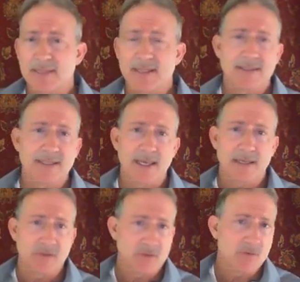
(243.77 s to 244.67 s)
let's say,
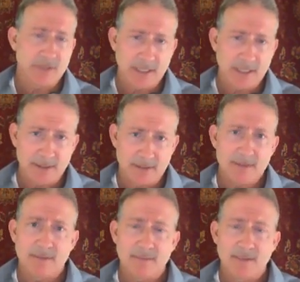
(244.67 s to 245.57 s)
Susie is,